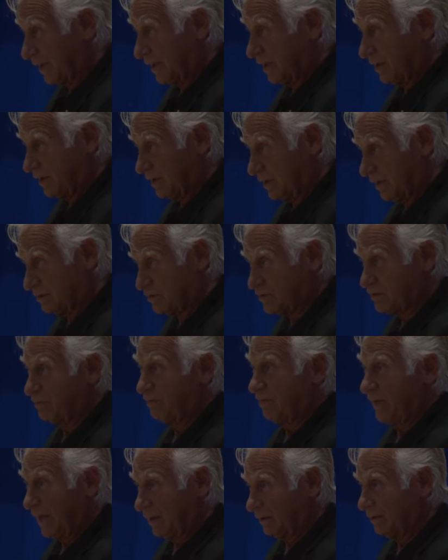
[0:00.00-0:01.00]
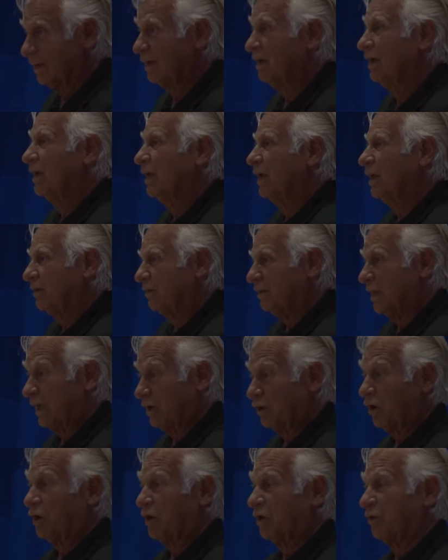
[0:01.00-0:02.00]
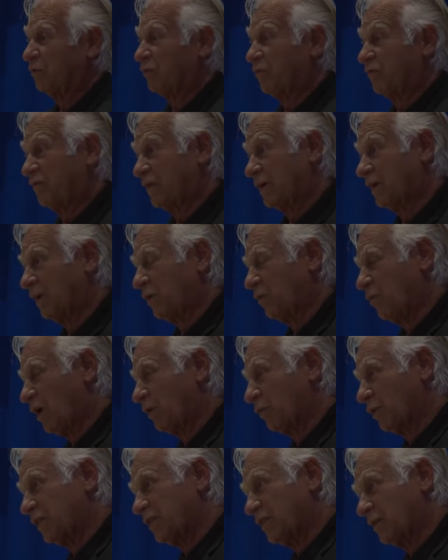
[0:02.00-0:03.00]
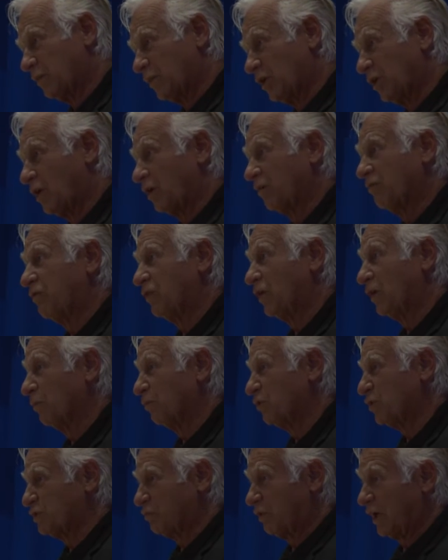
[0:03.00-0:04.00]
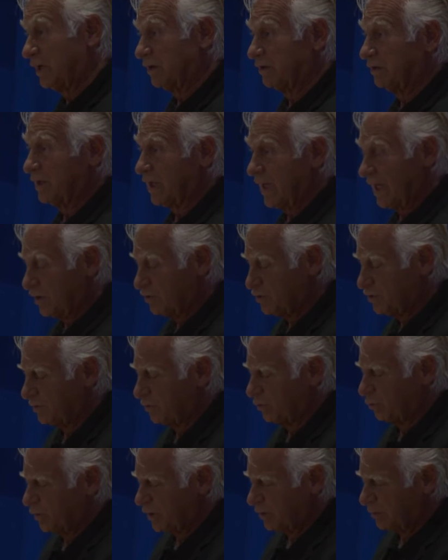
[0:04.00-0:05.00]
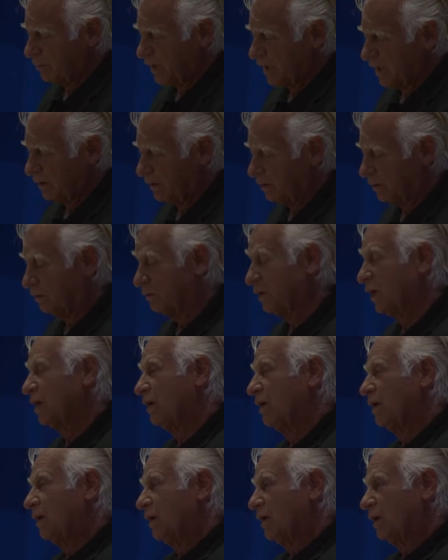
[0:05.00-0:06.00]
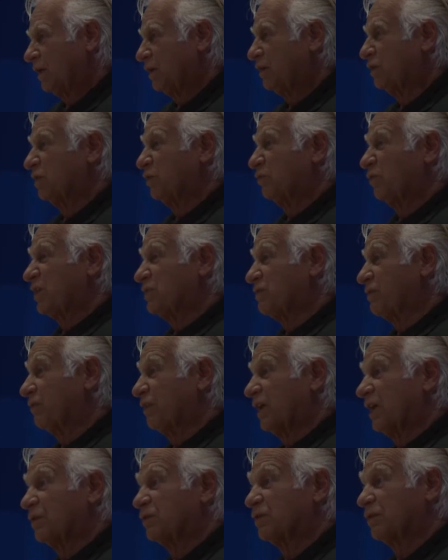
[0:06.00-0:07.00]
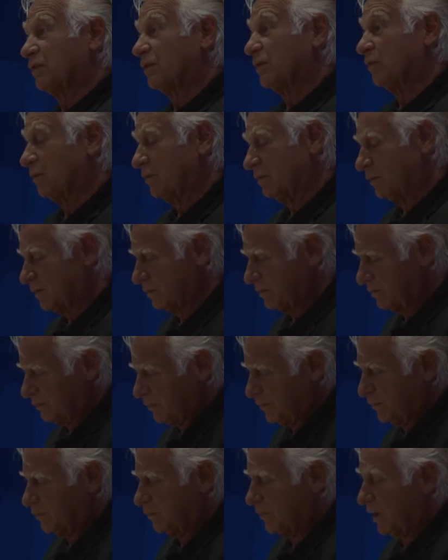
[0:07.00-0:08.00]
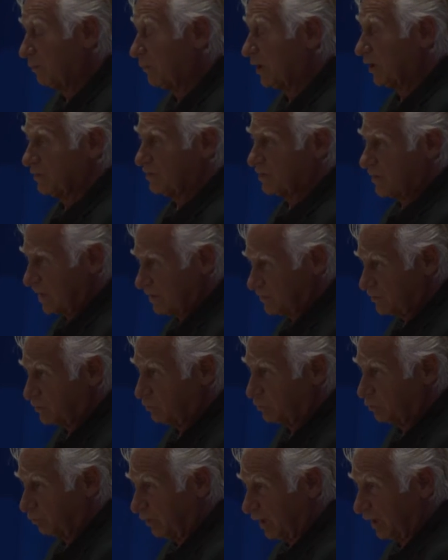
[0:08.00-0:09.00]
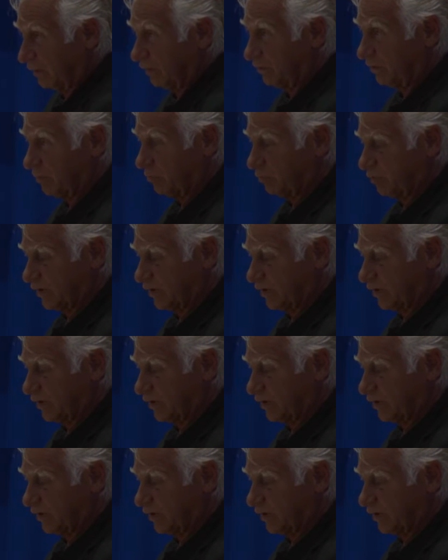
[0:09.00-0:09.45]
any Indians. In fact, they got on fairly well with them, and our farm was right on the edge of the Winnebago Indian Reservation, and my mother's high school regularly